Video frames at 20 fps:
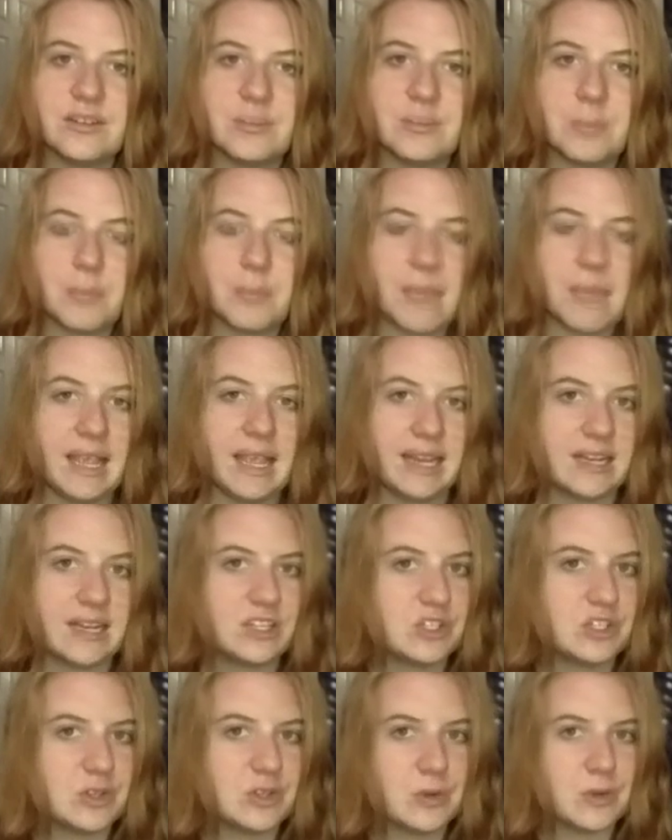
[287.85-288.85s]
make it
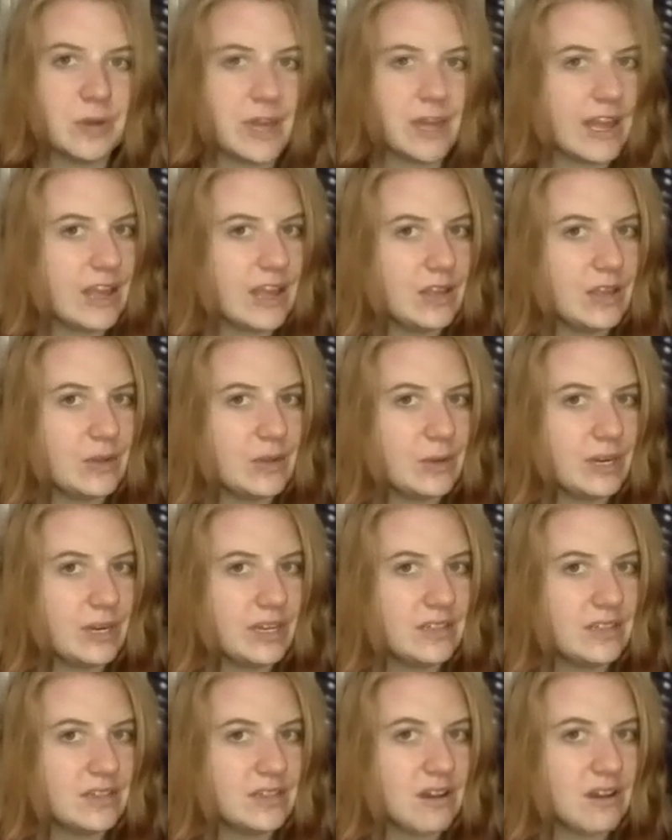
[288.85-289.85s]
into a
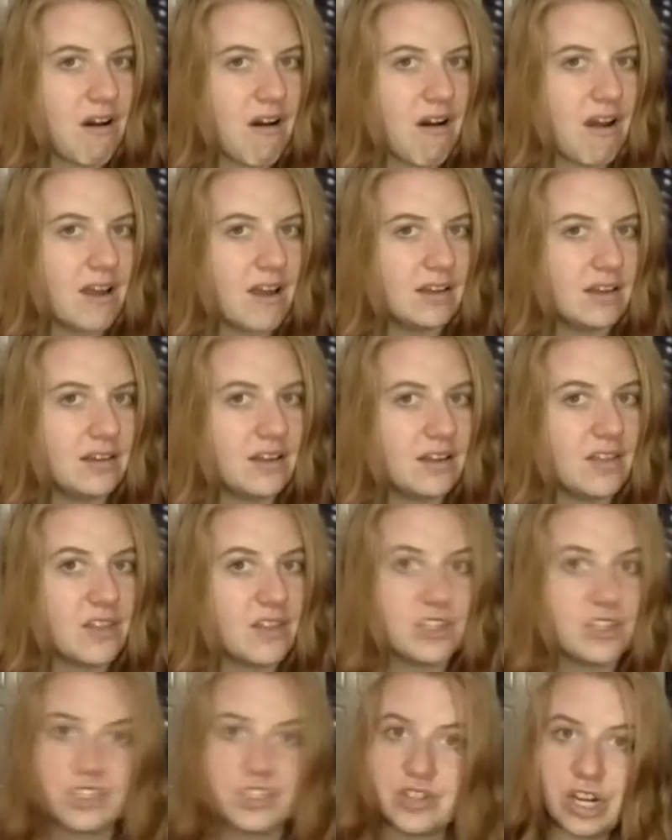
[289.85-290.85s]
unit on
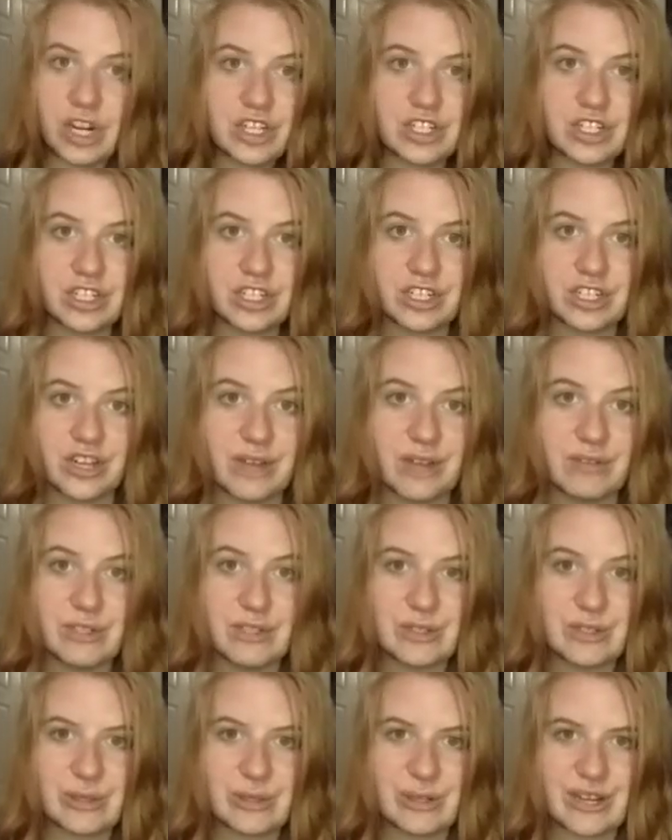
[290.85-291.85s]
the structure of a
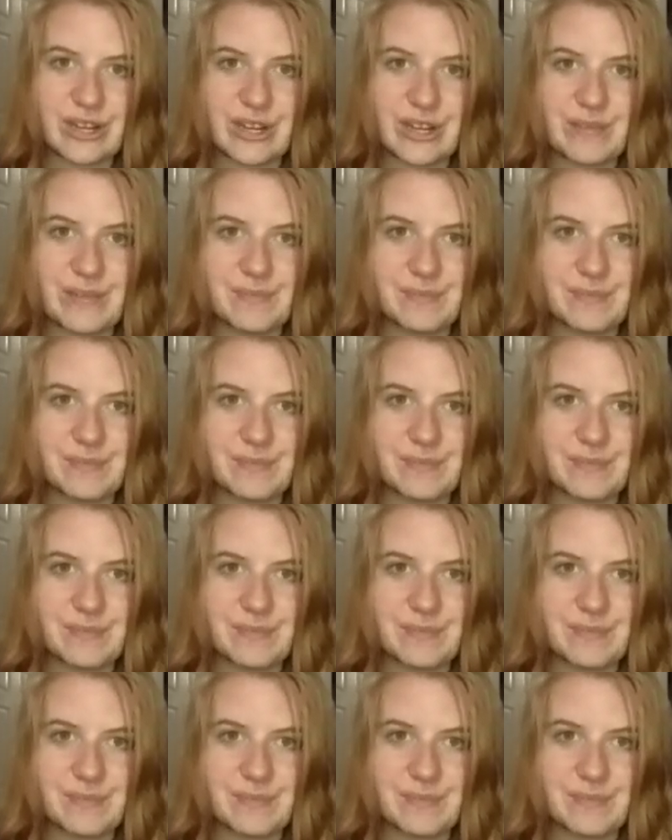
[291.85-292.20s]
story.